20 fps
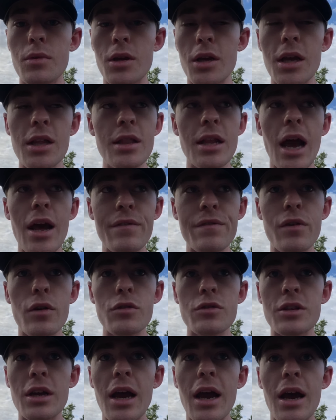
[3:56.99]
in that
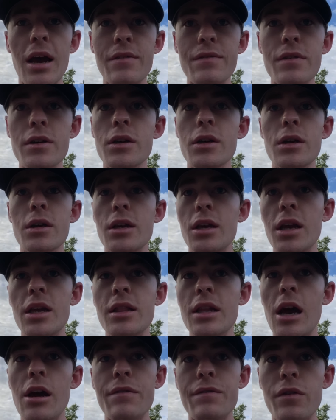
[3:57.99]
first half, in
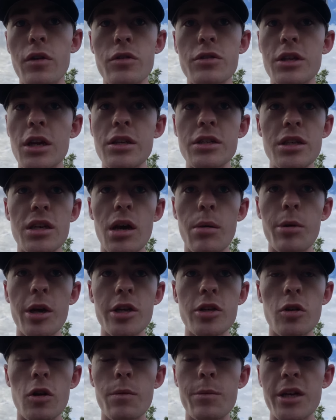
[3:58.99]
that first NCAA
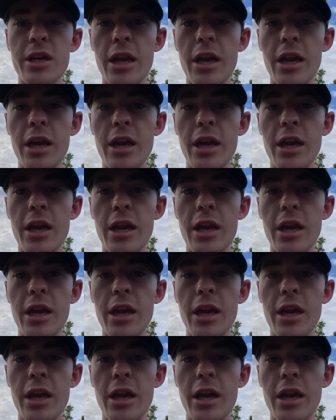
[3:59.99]
tournament